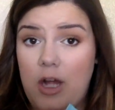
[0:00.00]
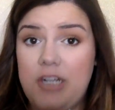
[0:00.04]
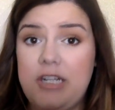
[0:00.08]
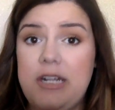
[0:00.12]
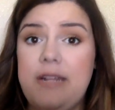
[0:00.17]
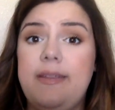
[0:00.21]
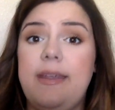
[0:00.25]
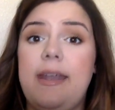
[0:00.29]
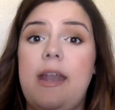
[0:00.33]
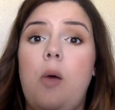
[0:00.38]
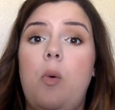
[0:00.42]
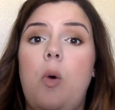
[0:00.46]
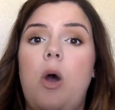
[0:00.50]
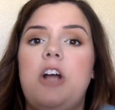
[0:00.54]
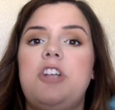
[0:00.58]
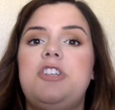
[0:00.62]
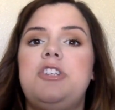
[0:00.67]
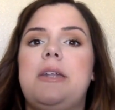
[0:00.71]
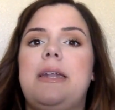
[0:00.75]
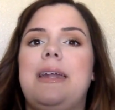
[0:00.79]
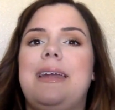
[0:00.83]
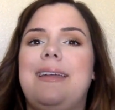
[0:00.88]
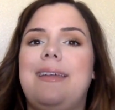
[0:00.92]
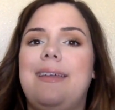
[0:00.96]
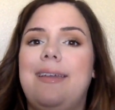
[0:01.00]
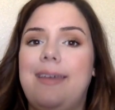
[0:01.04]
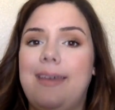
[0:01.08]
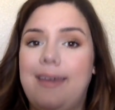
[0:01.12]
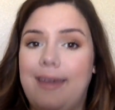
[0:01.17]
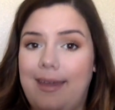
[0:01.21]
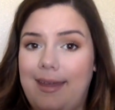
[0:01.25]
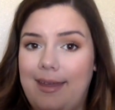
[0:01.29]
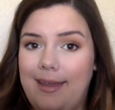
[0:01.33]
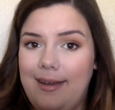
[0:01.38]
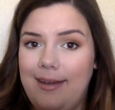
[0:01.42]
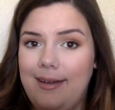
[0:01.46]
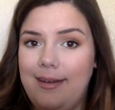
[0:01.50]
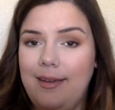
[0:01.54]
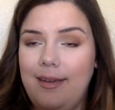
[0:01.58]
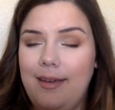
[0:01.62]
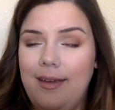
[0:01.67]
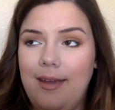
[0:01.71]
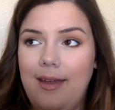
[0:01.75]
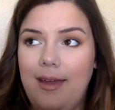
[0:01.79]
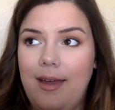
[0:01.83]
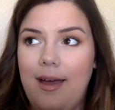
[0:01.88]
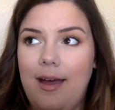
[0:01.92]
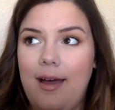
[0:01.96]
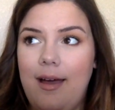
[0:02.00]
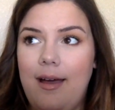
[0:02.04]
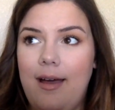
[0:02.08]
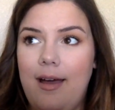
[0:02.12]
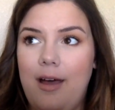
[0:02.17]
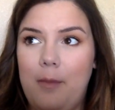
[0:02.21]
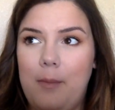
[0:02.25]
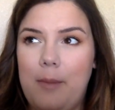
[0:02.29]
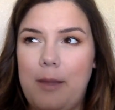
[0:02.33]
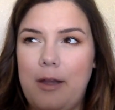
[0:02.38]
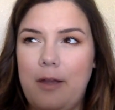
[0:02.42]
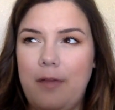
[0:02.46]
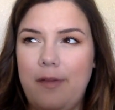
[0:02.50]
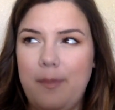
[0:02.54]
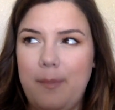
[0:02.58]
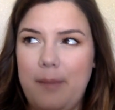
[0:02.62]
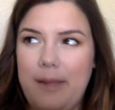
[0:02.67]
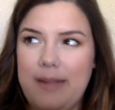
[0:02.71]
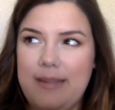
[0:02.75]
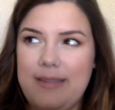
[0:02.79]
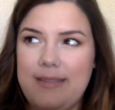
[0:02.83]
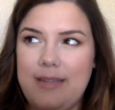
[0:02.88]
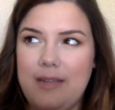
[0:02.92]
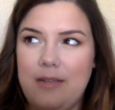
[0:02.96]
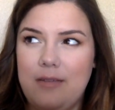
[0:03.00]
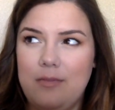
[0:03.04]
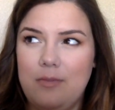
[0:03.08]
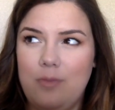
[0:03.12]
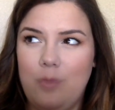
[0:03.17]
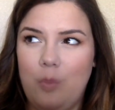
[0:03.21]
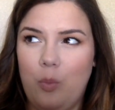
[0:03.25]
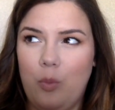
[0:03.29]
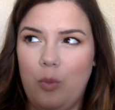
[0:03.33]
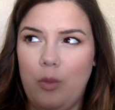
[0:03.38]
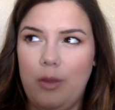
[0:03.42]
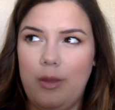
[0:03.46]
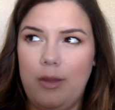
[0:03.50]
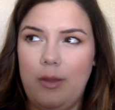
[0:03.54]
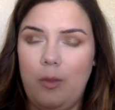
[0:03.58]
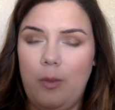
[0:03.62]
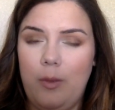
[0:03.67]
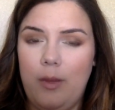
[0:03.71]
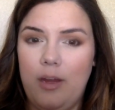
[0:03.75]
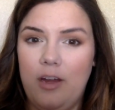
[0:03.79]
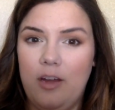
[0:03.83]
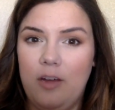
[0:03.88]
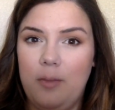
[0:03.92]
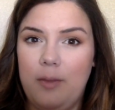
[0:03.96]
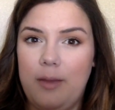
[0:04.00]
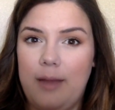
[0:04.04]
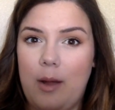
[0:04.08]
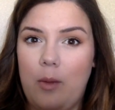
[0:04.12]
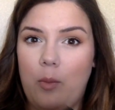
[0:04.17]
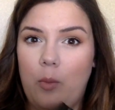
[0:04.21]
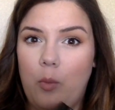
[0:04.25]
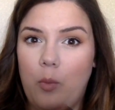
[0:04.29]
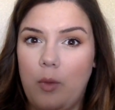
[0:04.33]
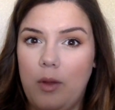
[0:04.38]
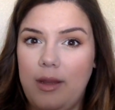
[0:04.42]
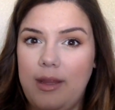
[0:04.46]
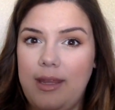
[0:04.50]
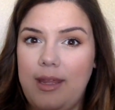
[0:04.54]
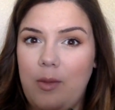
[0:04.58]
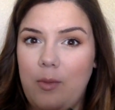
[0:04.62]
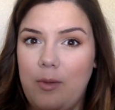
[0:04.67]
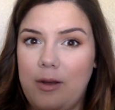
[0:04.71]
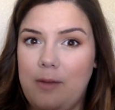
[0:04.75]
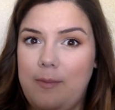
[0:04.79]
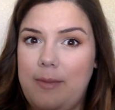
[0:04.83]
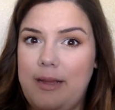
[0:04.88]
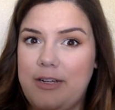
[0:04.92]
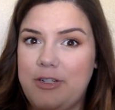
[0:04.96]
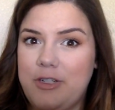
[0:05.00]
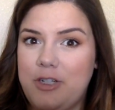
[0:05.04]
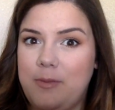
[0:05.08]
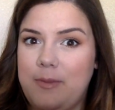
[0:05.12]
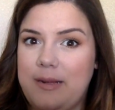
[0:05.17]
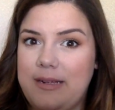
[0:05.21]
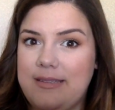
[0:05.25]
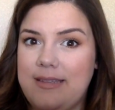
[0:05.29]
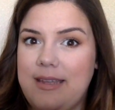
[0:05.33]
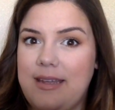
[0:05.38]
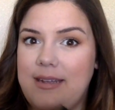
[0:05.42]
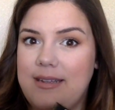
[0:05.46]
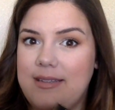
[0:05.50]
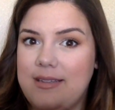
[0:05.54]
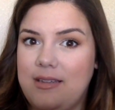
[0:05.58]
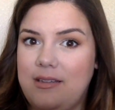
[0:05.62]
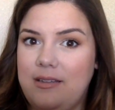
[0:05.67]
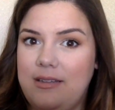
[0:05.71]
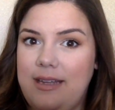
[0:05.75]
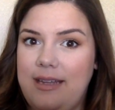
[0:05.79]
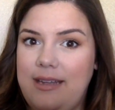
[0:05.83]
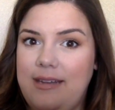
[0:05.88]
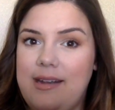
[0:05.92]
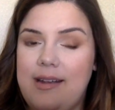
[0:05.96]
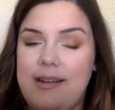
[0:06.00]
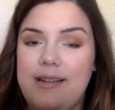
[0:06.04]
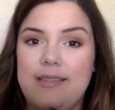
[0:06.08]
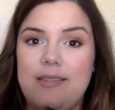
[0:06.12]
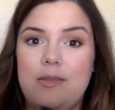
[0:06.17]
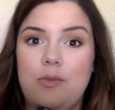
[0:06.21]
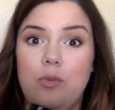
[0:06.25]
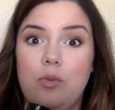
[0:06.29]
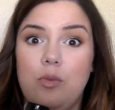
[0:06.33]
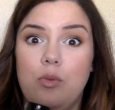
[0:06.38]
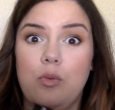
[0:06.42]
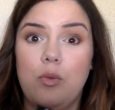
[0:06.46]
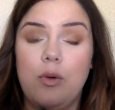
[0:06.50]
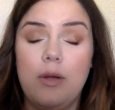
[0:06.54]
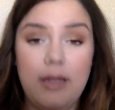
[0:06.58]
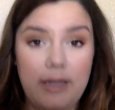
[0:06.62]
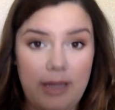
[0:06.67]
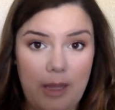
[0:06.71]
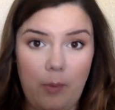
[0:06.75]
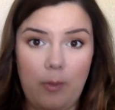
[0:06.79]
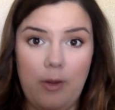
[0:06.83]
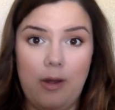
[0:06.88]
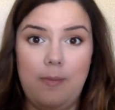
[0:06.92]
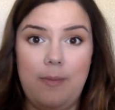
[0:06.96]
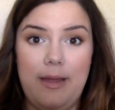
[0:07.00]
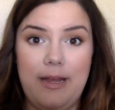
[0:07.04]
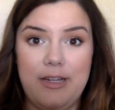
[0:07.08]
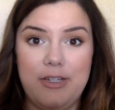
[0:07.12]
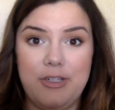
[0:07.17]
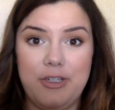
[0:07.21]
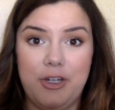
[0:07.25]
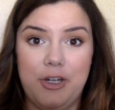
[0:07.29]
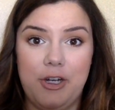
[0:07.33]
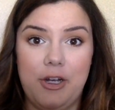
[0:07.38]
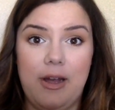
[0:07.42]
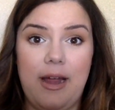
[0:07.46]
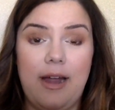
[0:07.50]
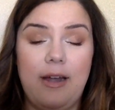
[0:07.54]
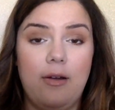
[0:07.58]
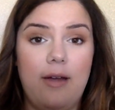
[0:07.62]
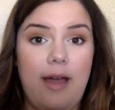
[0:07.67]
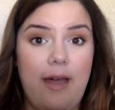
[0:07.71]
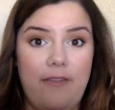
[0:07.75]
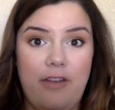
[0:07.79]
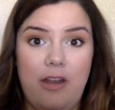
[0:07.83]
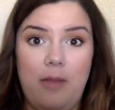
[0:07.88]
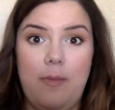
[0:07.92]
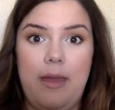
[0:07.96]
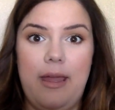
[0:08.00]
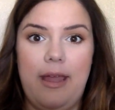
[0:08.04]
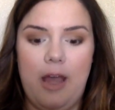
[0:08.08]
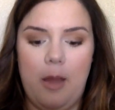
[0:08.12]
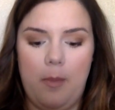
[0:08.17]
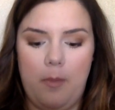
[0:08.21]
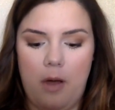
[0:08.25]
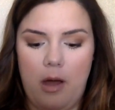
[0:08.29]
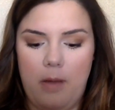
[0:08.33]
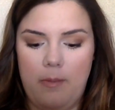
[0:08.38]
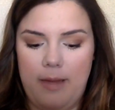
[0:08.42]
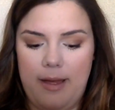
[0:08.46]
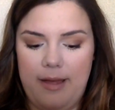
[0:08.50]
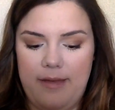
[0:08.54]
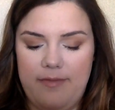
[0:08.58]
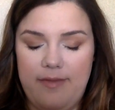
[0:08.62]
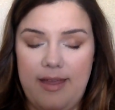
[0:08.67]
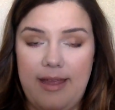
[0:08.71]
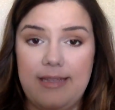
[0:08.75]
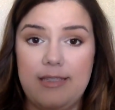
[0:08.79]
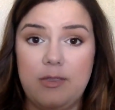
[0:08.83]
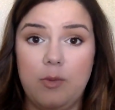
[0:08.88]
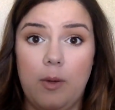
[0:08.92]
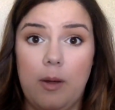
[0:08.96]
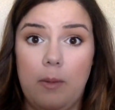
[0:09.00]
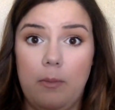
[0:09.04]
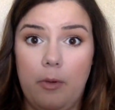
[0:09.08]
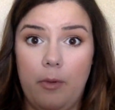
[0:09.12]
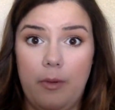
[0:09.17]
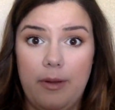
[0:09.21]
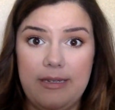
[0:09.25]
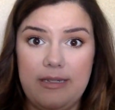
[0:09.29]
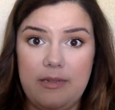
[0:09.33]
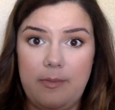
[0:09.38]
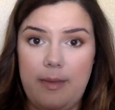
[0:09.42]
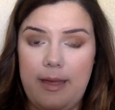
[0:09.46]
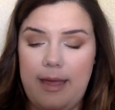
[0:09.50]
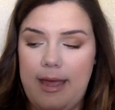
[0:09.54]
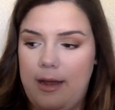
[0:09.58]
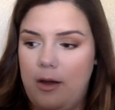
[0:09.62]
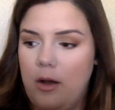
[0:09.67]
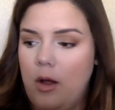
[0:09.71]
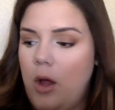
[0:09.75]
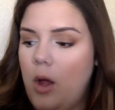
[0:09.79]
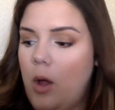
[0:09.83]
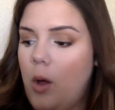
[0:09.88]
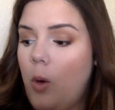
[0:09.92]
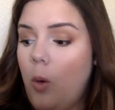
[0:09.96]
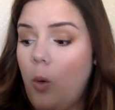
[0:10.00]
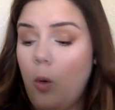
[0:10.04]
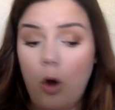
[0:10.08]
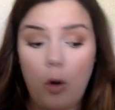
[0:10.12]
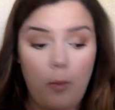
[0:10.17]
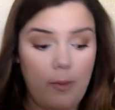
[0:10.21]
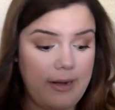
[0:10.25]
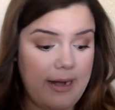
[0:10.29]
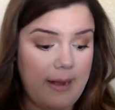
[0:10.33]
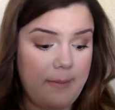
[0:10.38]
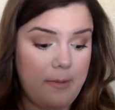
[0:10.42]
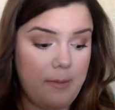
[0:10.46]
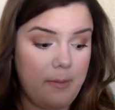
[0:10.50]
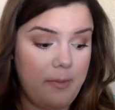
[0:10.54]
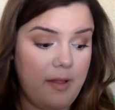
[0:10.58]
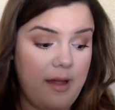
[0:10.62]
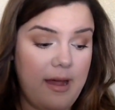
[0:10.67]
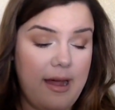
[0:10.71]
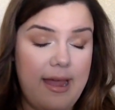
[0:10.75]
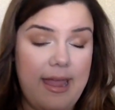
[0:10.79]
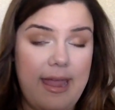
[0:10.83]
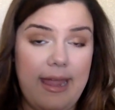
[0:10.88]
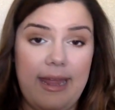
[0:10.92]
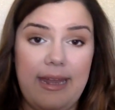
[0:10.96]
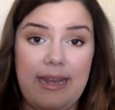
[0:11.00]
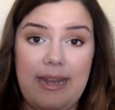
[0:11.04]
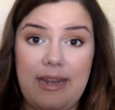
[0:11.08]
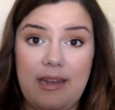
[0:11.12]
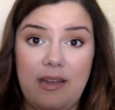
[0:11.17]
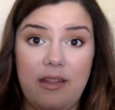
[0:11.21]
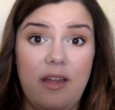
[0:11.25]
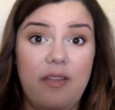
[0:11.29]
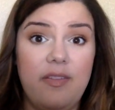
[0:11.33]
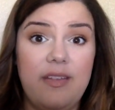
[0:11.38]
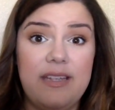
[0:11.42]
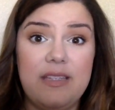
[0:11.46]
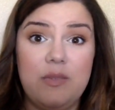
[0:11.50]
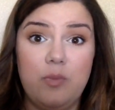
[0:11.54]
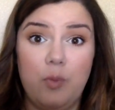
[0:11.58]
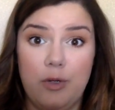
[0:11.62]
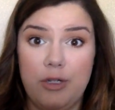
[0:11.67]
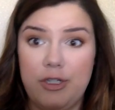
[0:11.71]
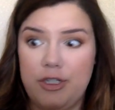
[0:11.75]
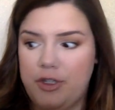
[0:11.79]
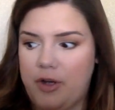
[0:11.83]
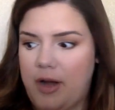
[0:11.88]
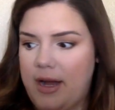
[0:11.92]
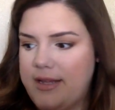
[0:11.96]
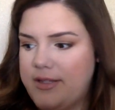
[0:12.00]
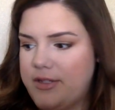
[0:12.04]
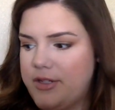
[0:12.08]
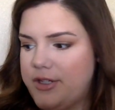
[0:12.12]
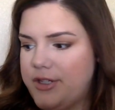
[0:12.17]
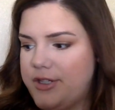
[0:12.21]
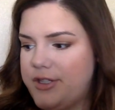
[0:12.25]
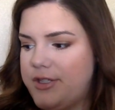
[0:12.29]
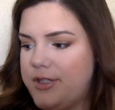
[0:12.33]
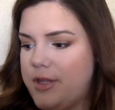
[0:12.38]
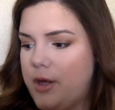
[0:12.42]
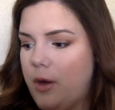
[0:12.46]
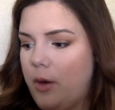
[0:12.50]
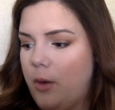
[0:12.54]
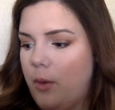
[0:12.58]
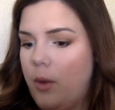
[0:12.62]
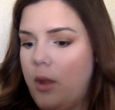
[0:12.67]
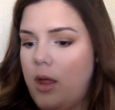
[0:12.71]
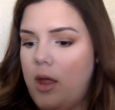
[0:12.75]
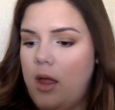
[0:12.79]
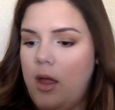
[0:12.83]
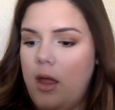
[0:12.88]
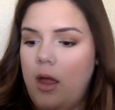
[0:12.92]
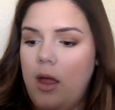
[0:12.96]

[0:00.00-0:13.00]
and then I wash it again. I know that might sound really weird, but I really want to make sure my skin is clean, and I really want to make sure I don't have any makeup on my face when I'm going to bed or when I'm applying any of these moisturizers. So